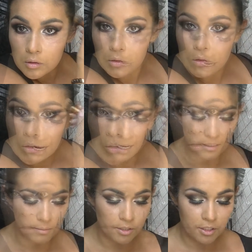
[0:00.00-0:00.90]
And
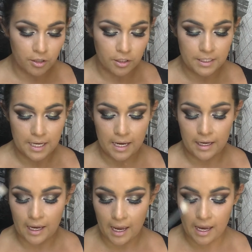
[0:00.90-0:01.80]
I'm just going to
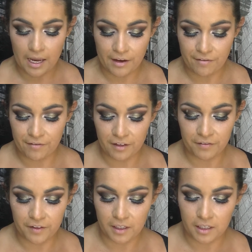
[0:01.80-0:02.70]
take a
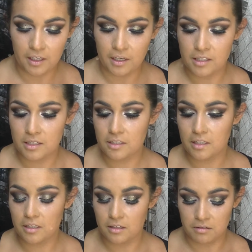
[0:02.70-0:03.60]
fluffy, this is
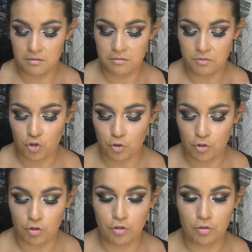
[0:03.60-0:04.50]
a
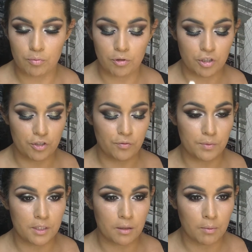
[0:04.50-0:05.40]
222 brush from
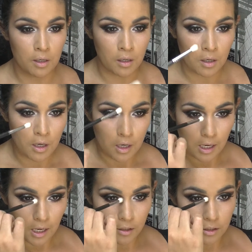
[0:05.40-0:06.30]
Sigma,
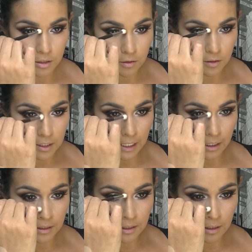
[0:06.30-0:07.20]
and just sort of take
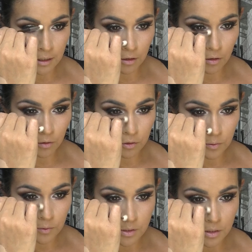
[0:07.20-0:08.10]
it down and
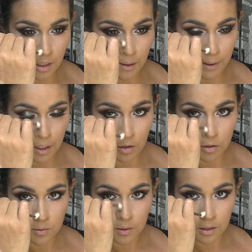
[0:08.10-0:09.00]
contour the side of my
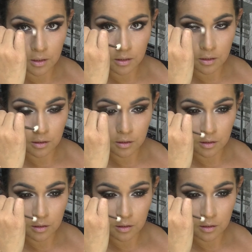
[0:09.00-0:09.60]
nose with it.